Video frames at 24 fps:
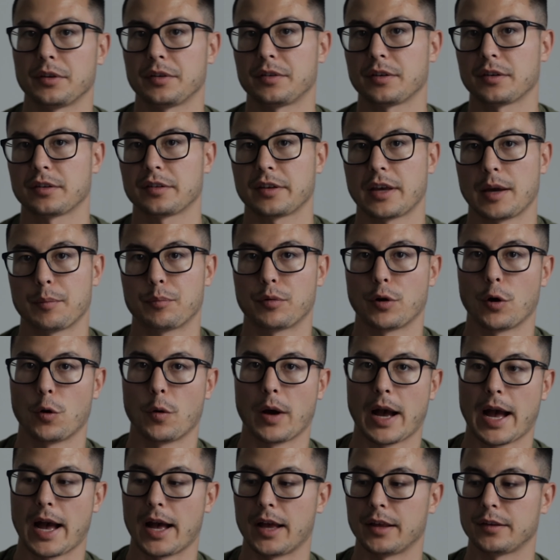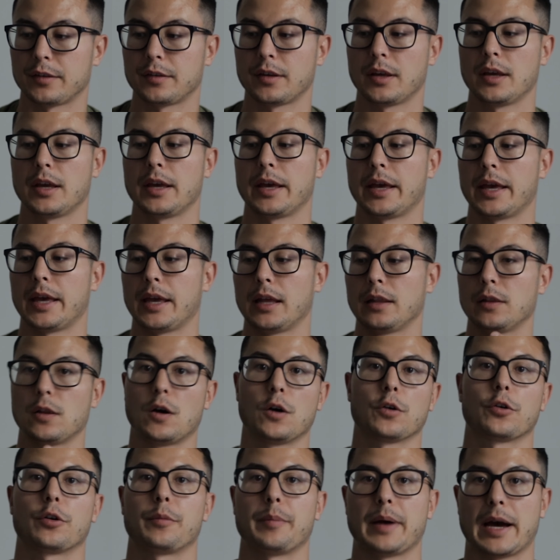6K Pro has a
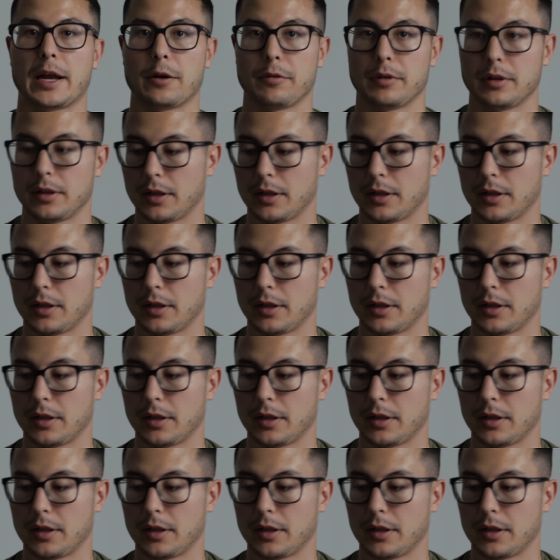longer battery